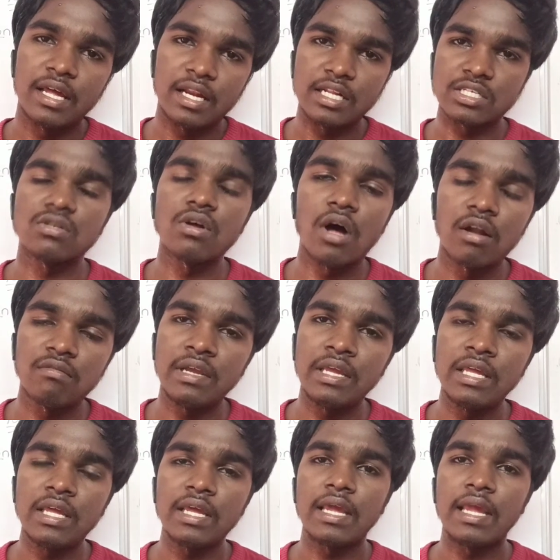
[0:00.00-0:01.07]

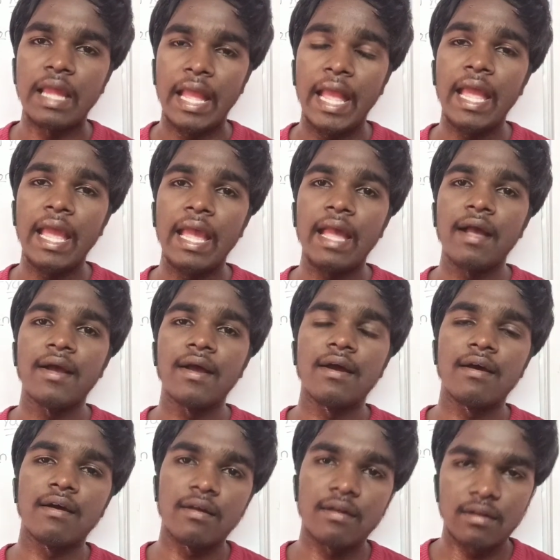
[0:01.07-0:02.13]
Resolving a
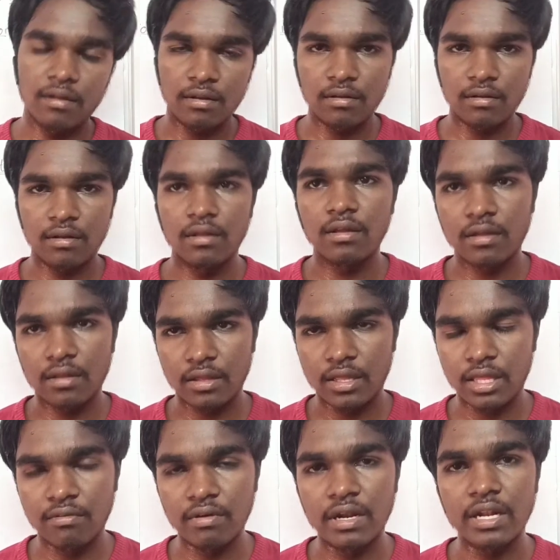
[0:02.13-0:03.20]

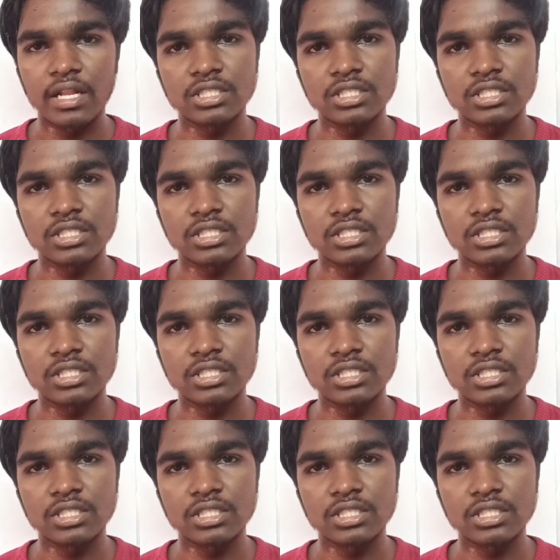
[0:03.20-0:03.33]
given